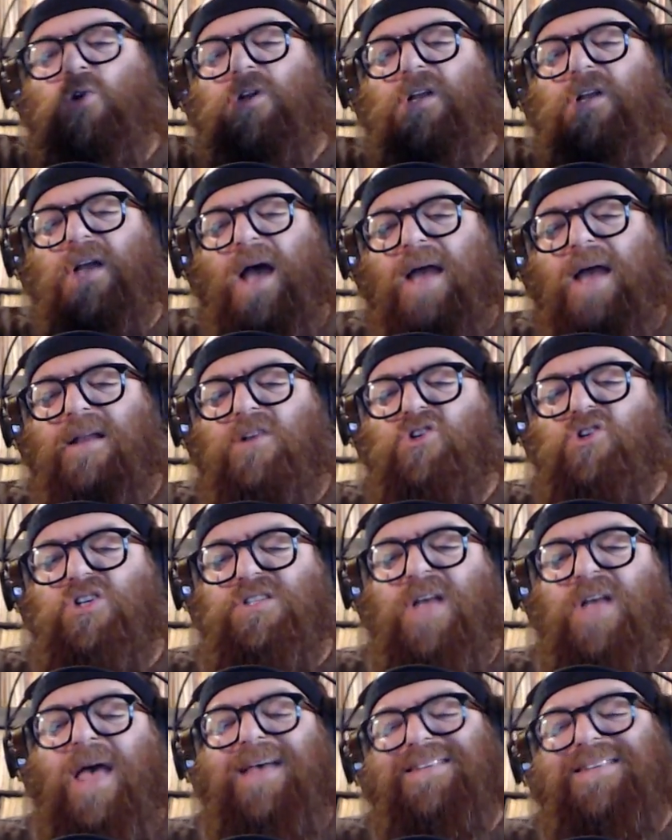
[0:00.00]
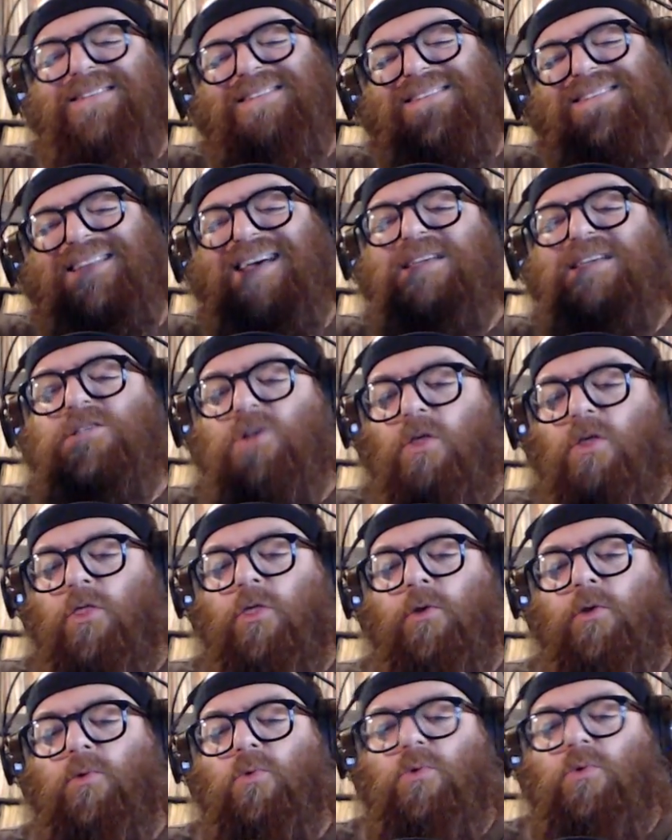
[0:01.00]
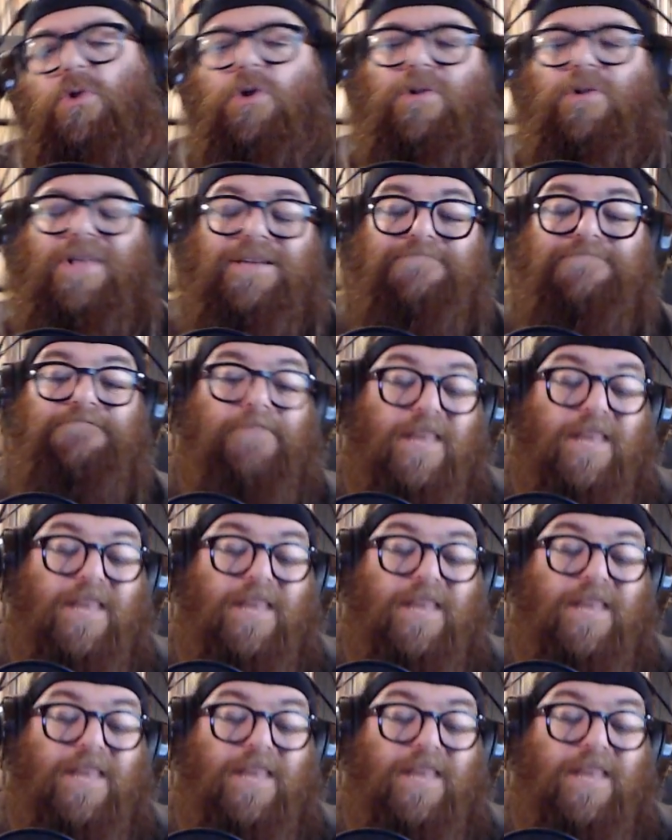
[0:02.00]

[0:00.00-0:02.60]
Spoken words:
you can kind of just slice through, you know,